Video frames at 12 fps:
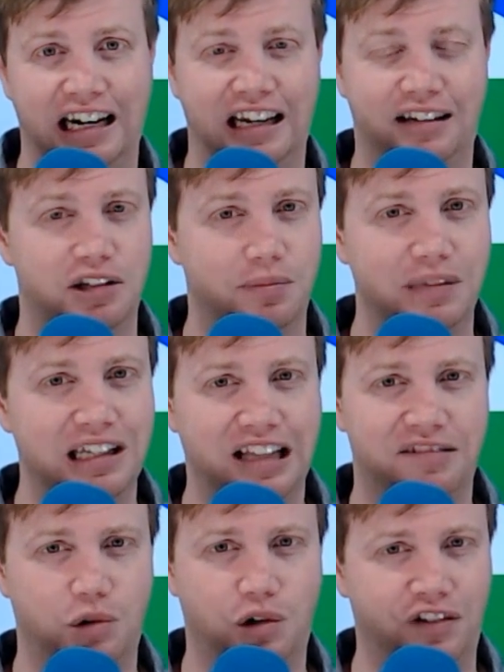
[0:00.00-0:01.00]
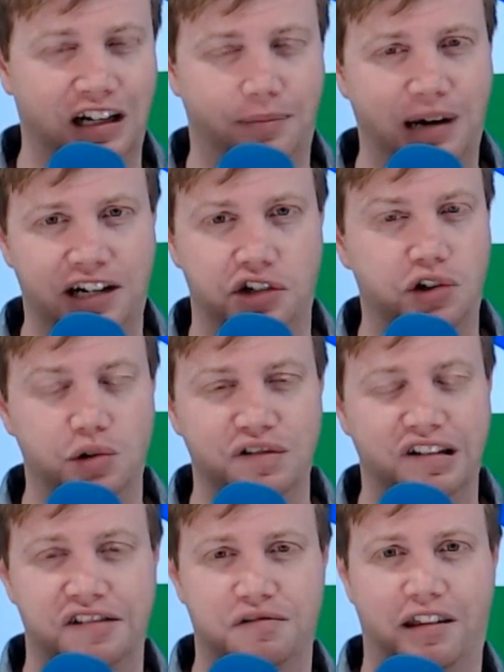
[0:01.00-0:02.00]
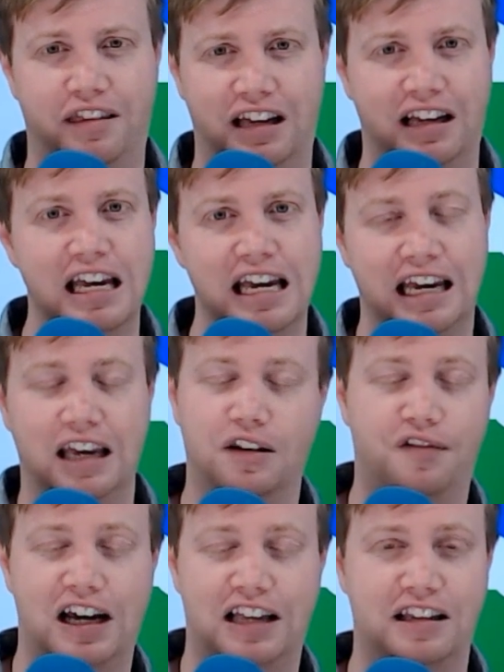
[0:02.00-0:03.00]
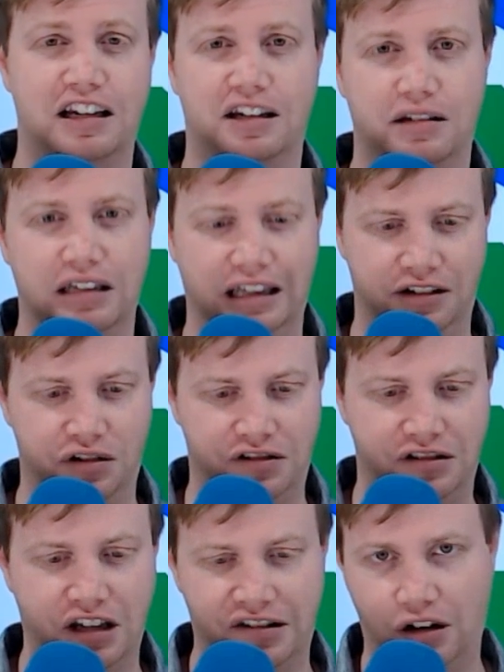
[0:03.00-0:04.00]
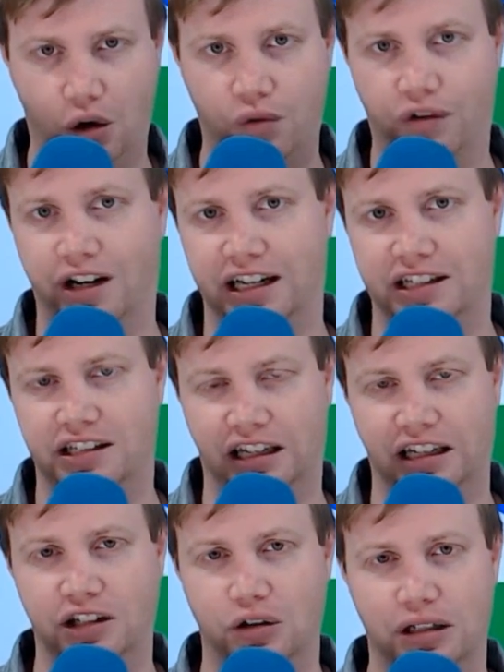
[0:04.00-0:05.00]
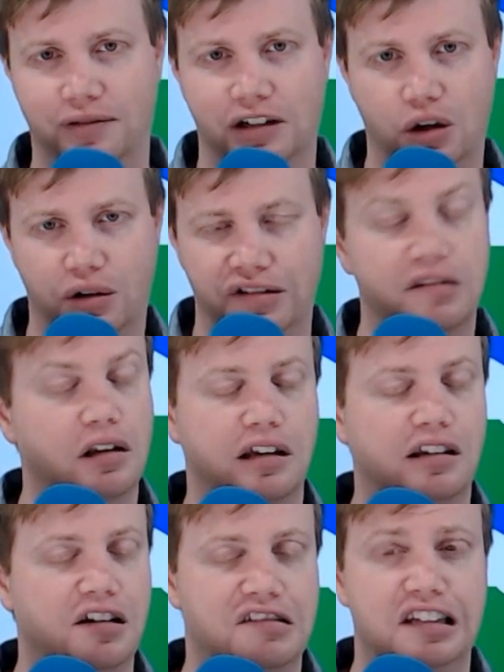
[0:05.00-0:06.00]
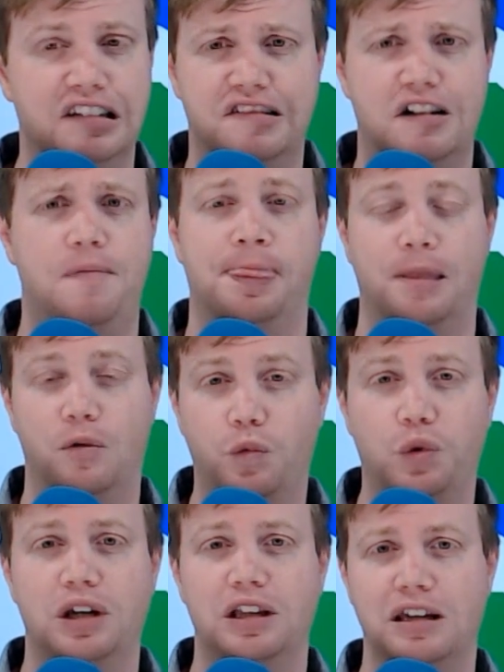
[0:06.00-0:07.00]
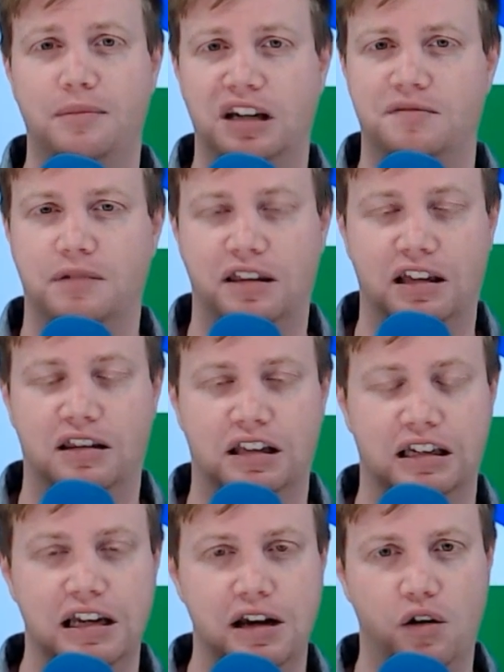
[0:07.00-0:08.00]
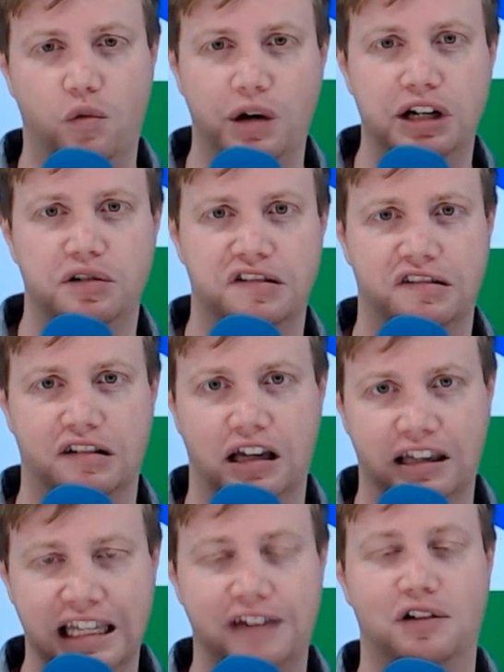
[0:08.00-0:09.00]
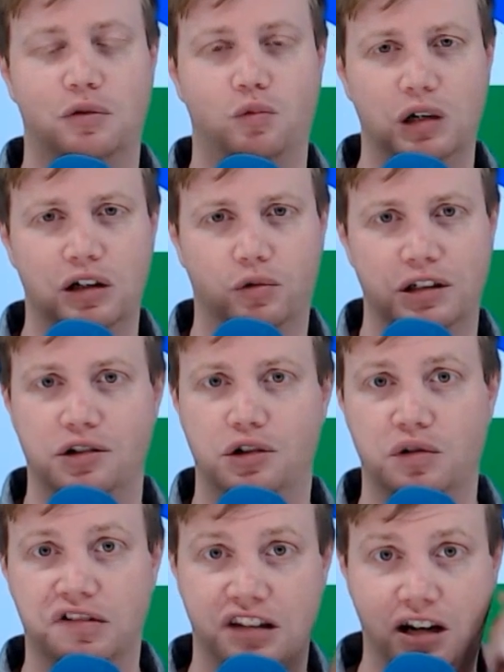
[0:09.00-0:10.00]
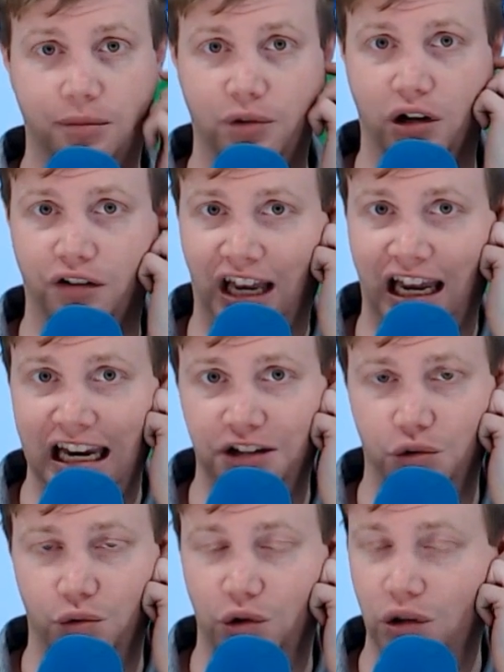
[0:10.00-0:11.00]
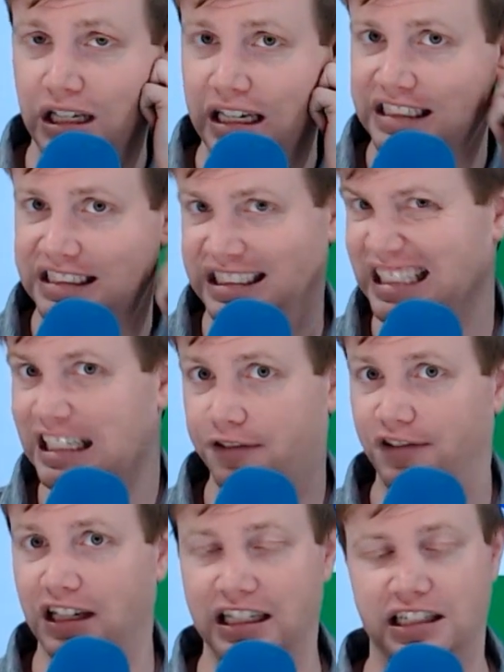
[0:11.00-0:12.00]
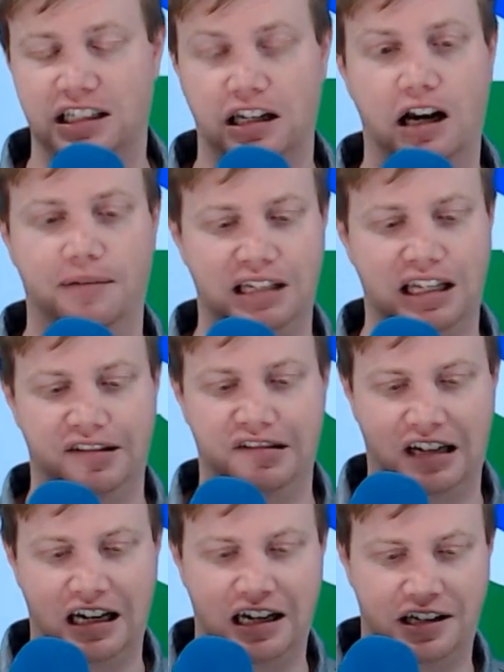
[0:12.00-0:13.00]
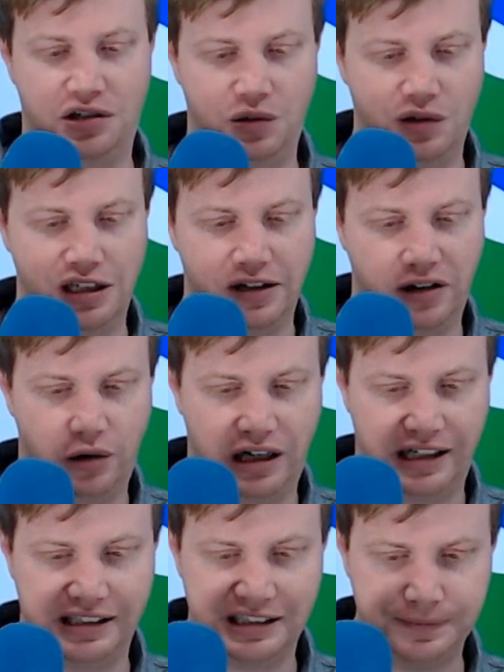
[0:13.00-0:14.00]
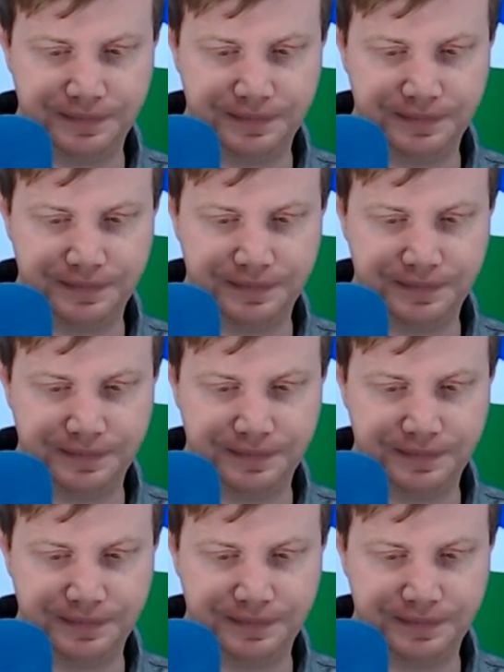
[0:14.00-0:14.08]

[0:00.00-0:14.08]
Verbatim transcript: And to me, that's more of like a Patch Tuesday sort of thing. And the fact that it it just does it overnight and you don't even notice that it does the install really makes me think that Windows 11 will reduce the number of annual significant updates uh, to the OS.